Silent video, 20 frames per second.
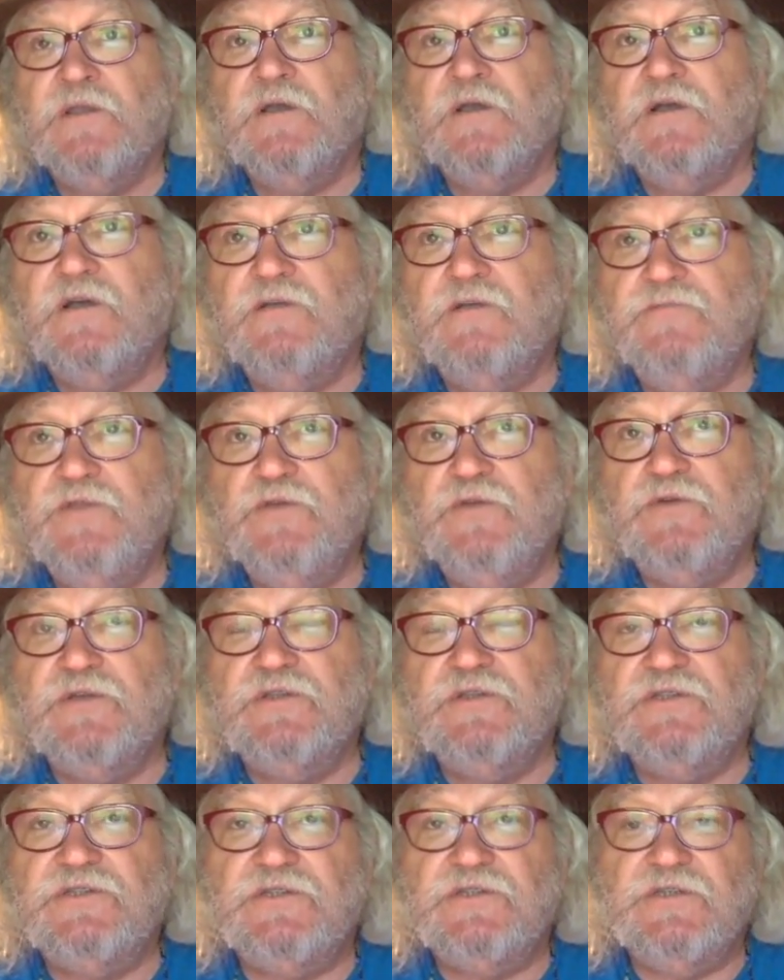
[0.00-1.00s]
You
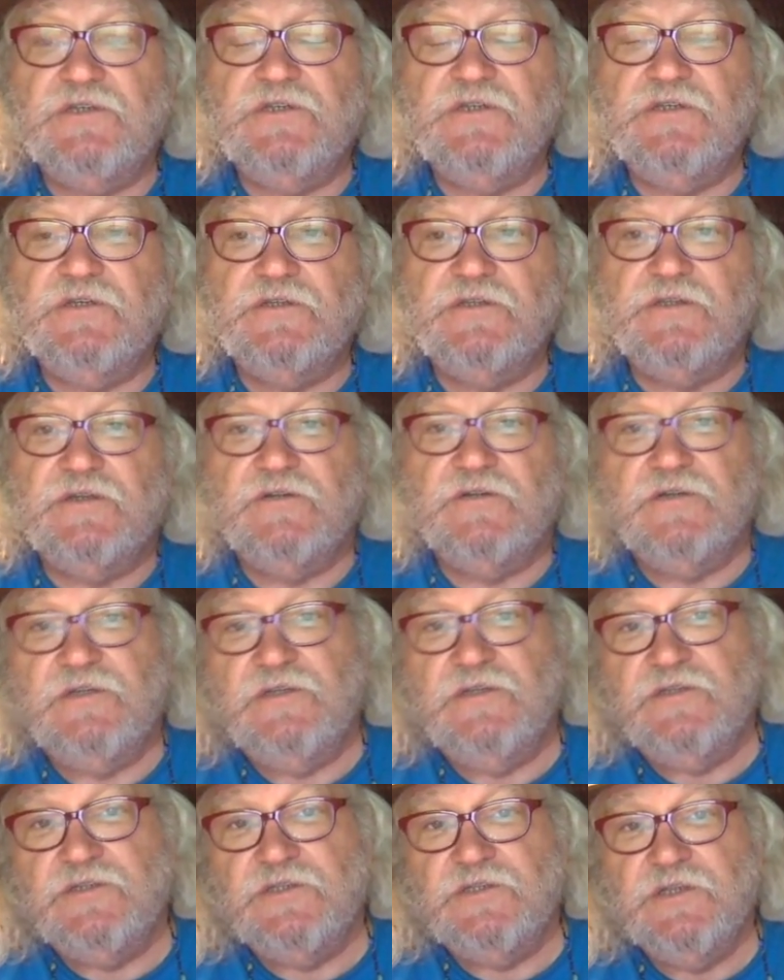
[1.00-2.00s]
can see that there
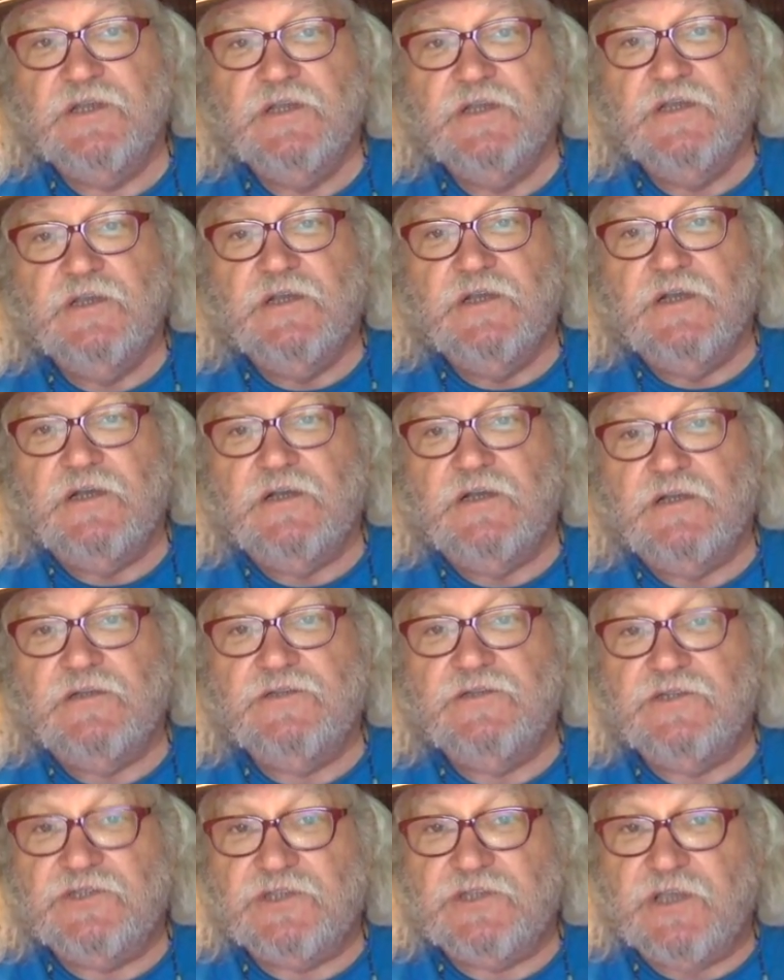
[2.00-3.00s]
is a
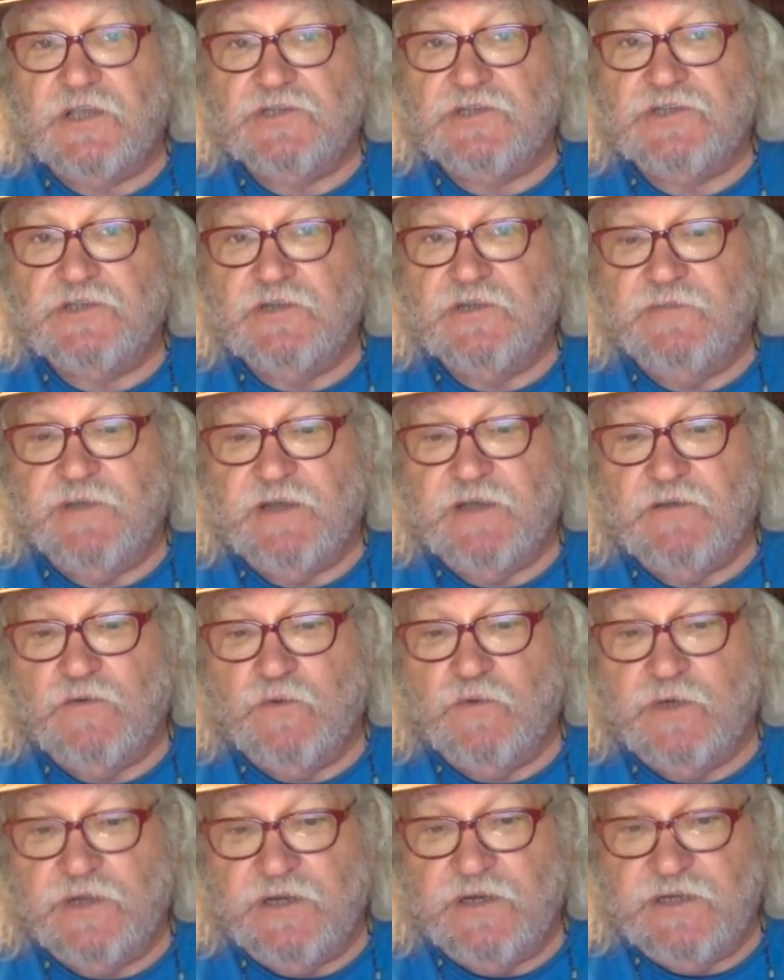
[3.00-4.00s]
discussion about
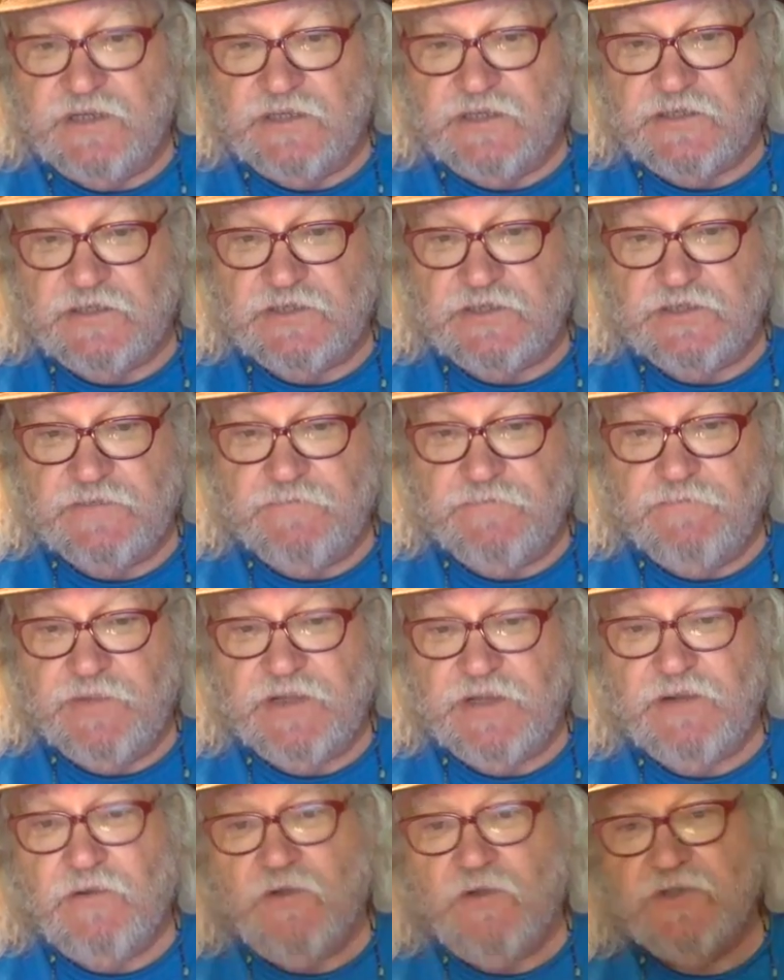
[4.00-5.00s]
what it is,
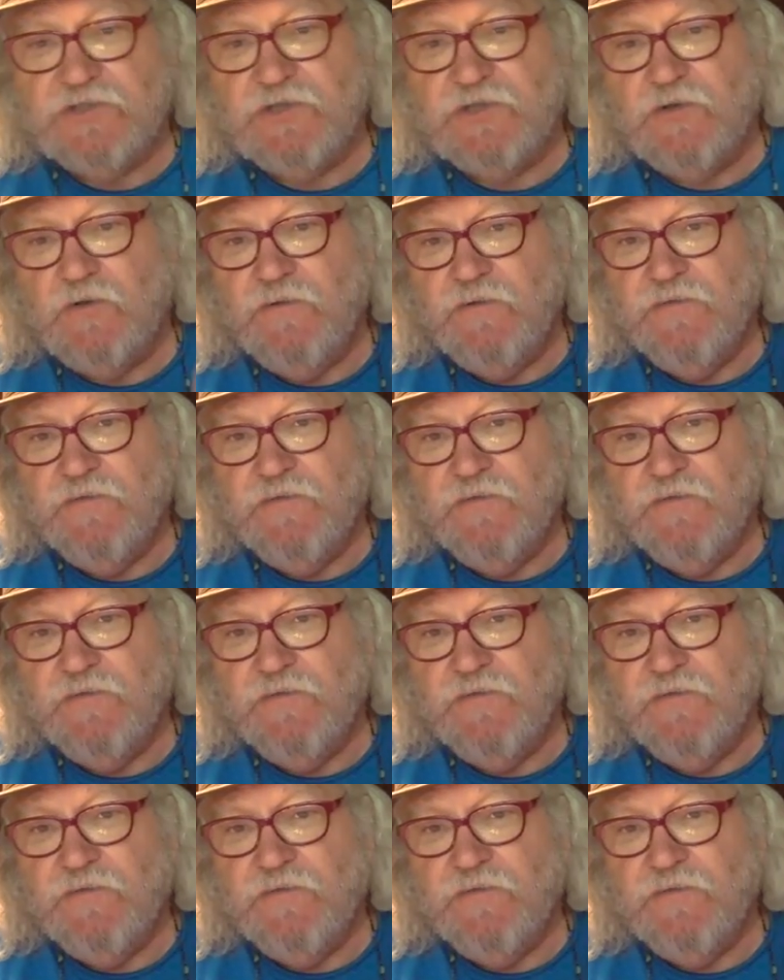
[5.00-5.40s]
but also,